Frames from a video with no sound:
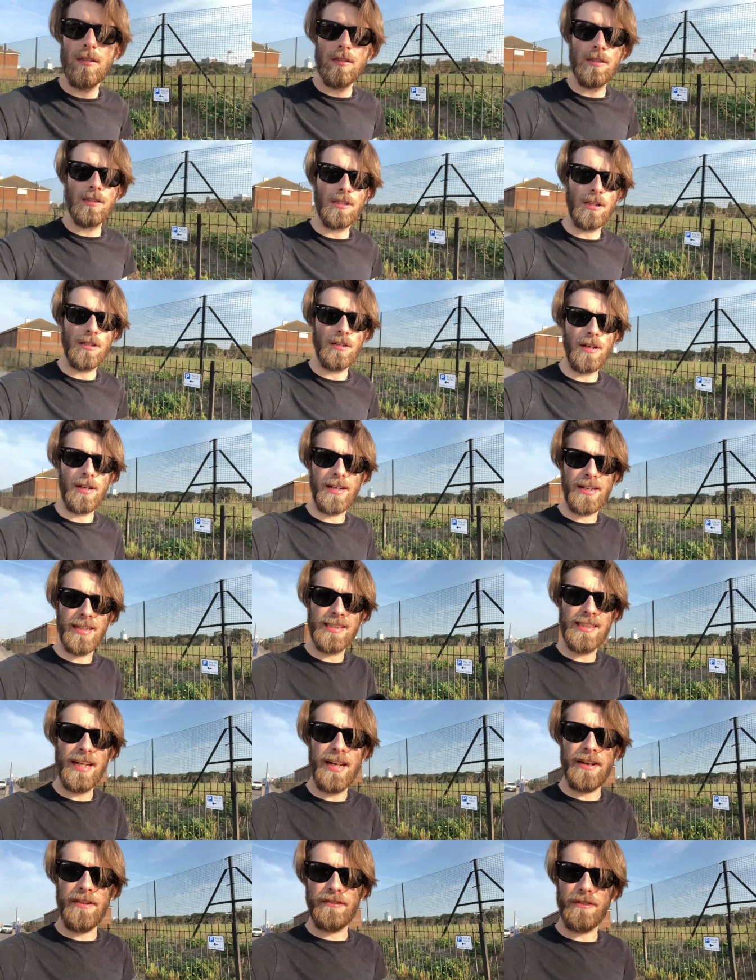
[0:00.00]
So like I
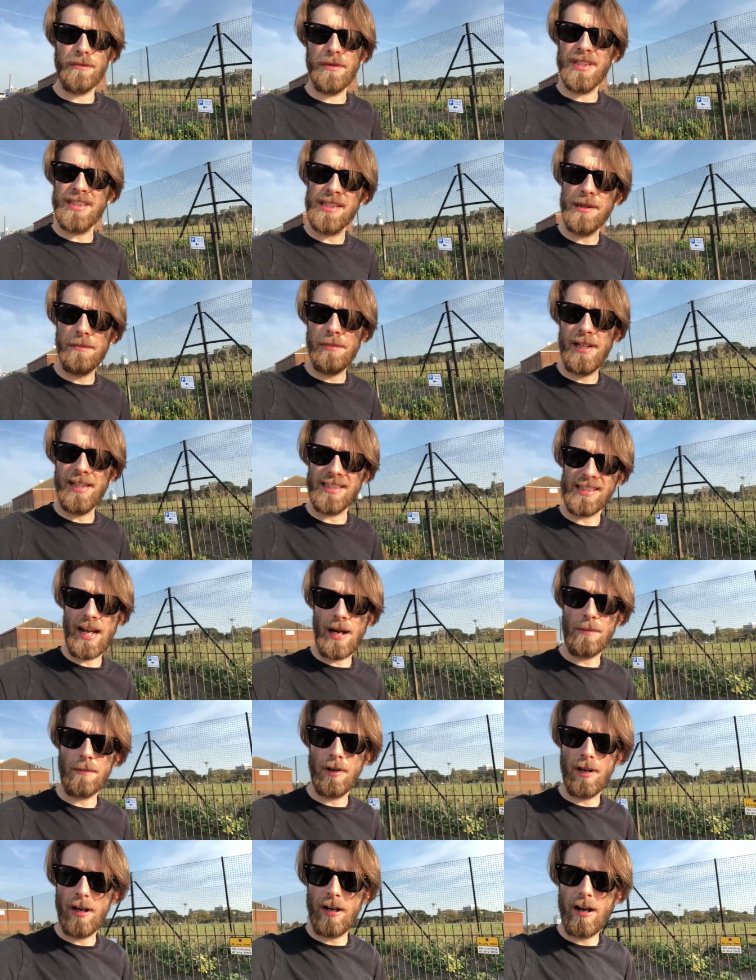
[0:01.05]
said, from the simplest
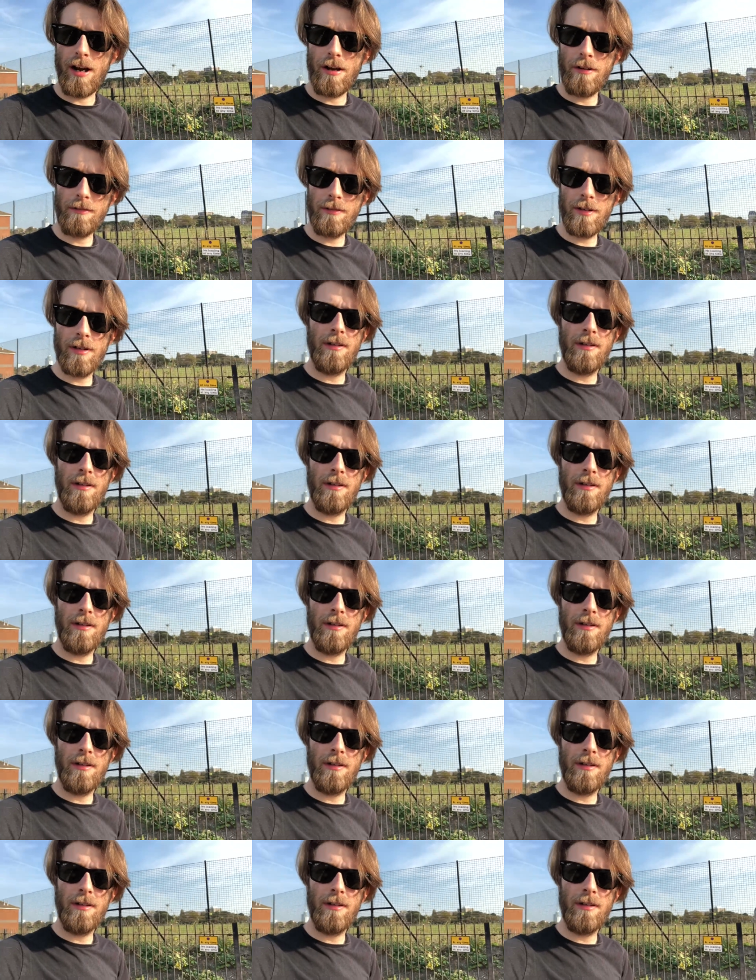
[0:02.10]
camera I own